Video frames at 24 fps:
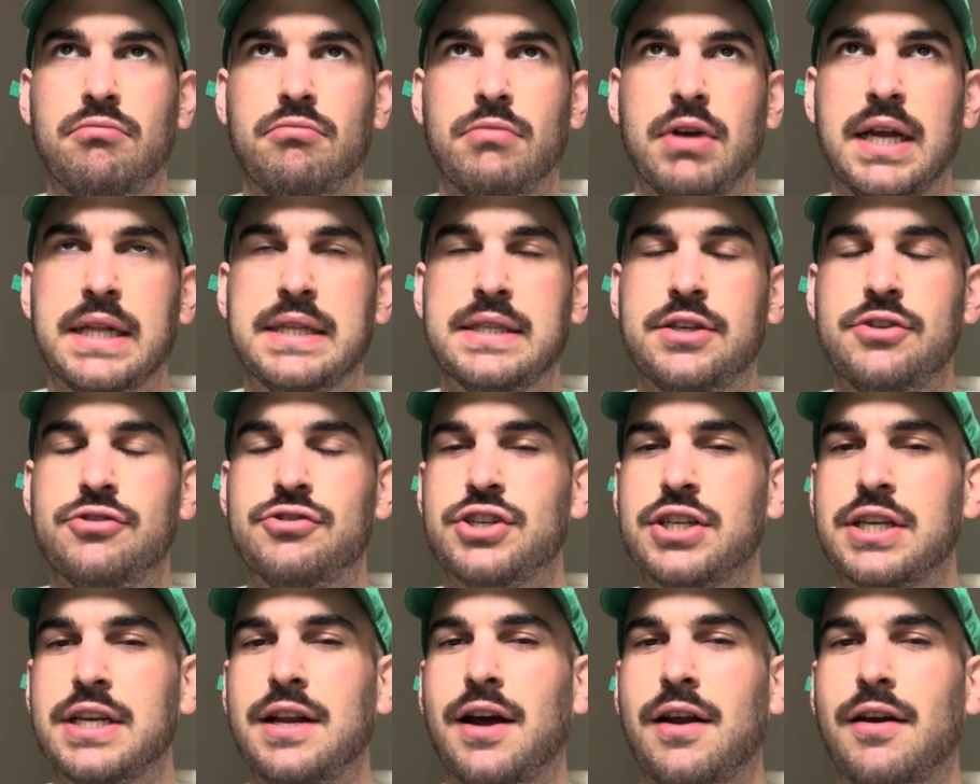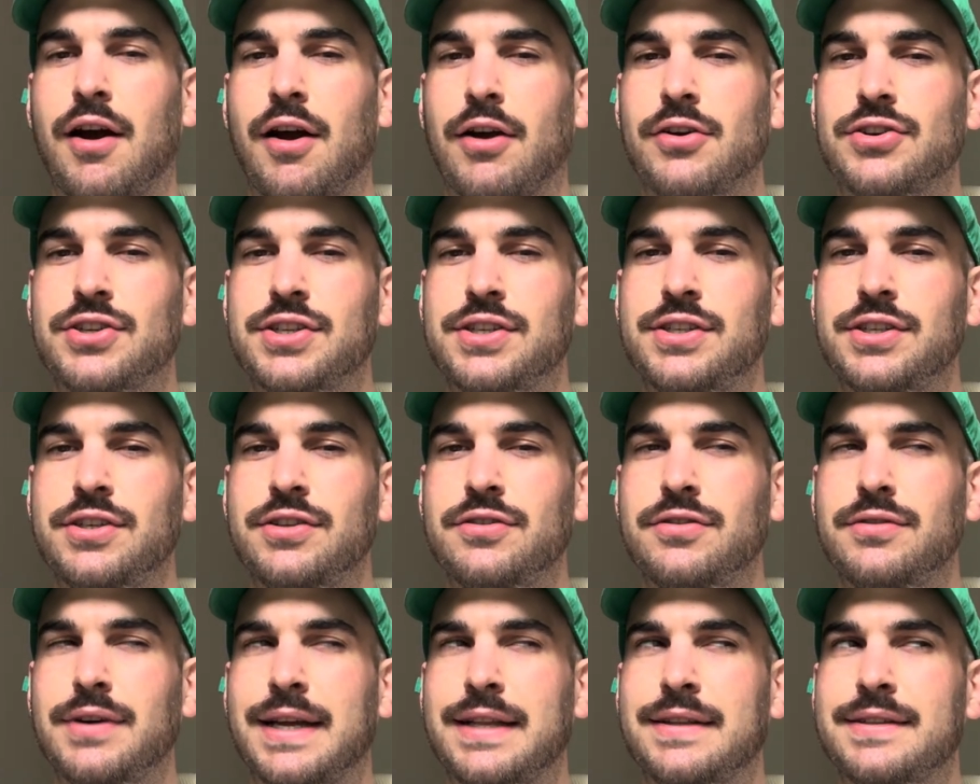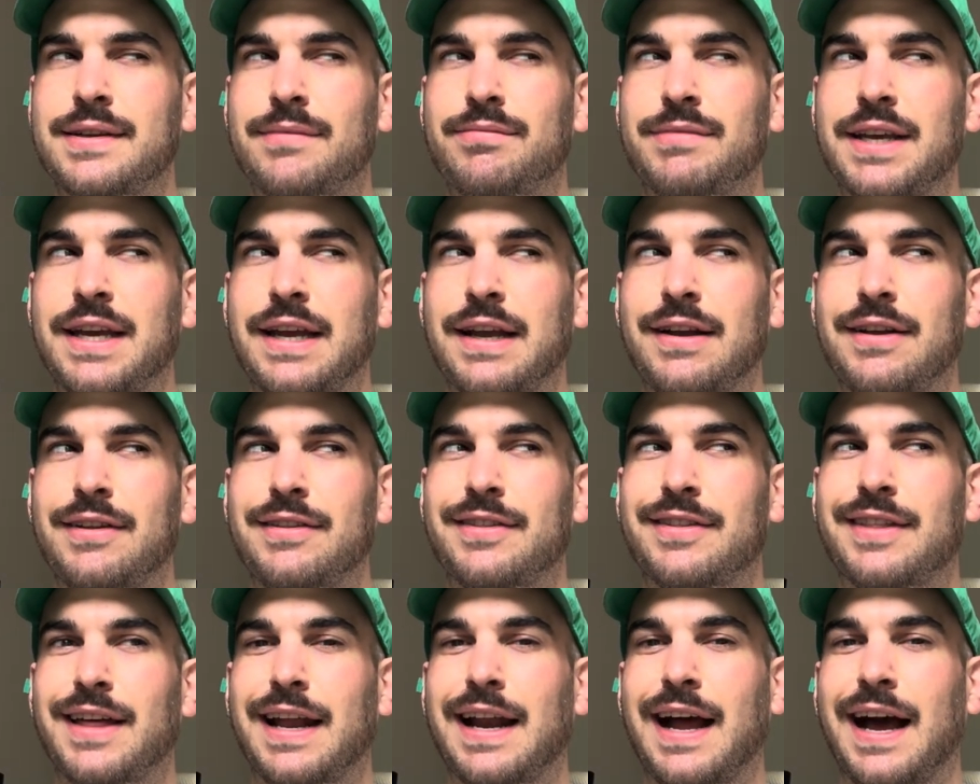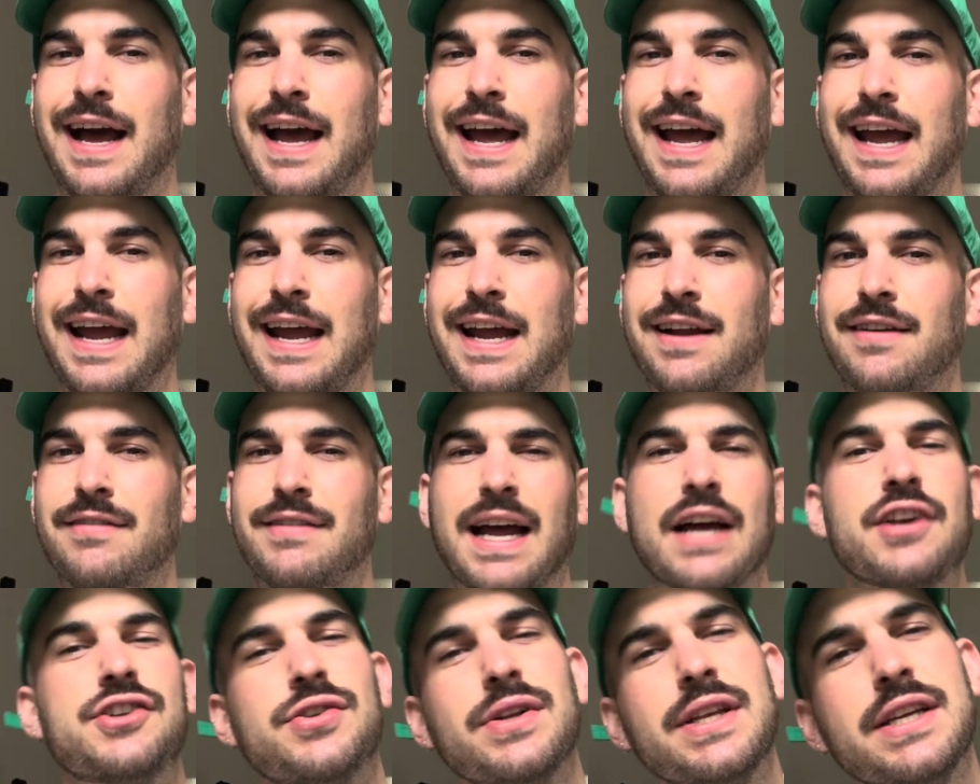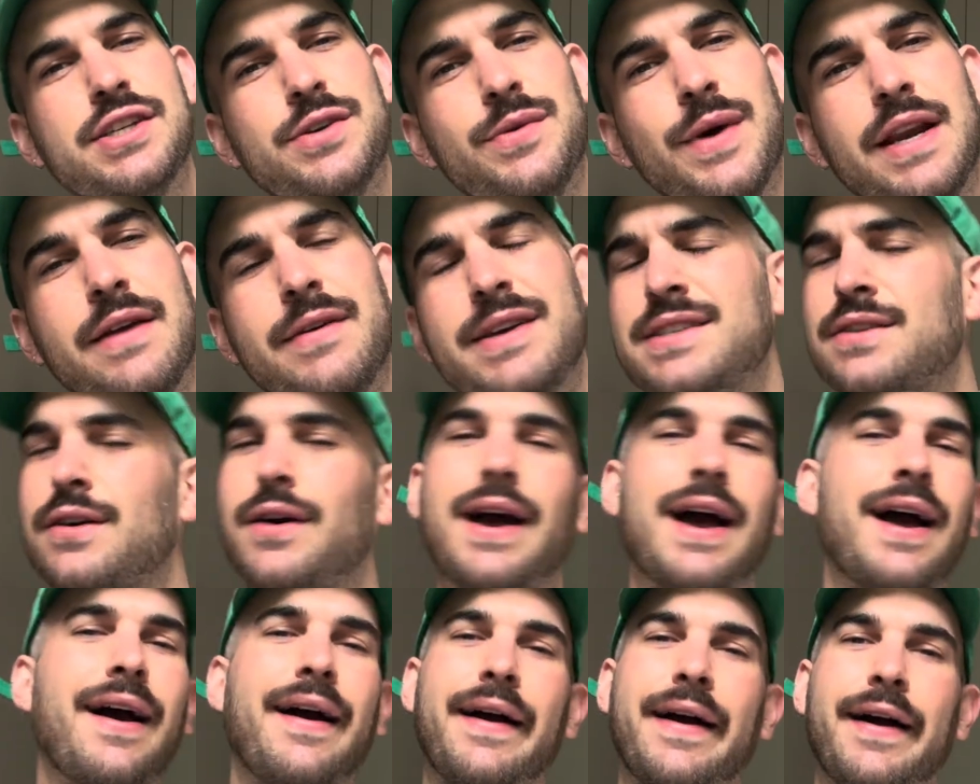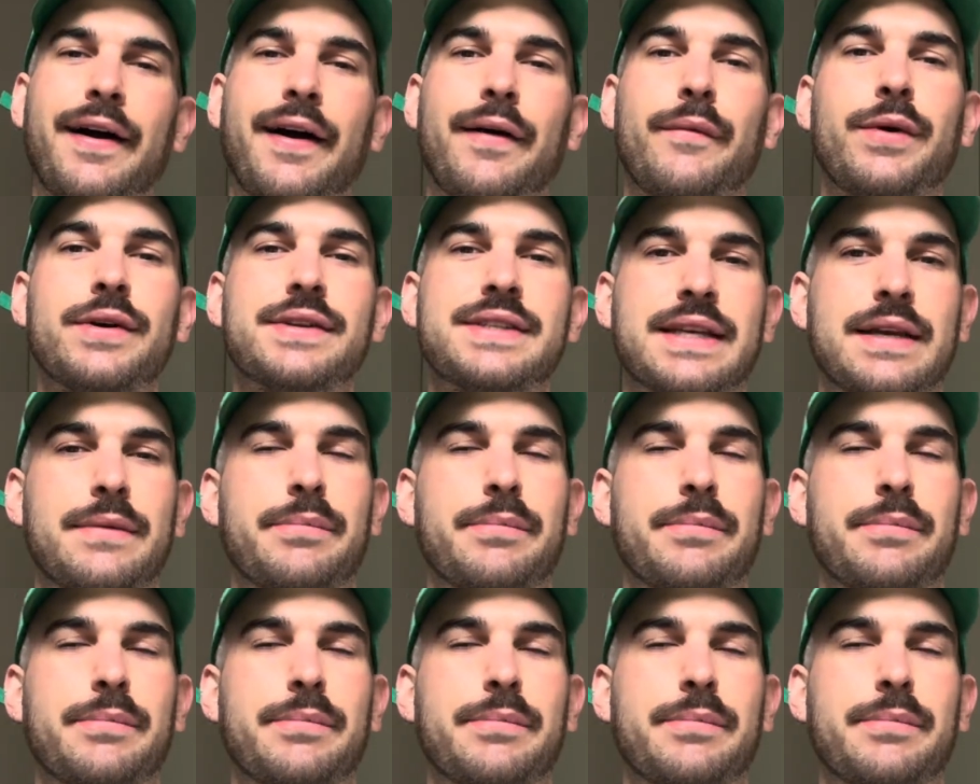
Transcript: it's usually not hard to do and something that I naturally do anyway, so we'll see.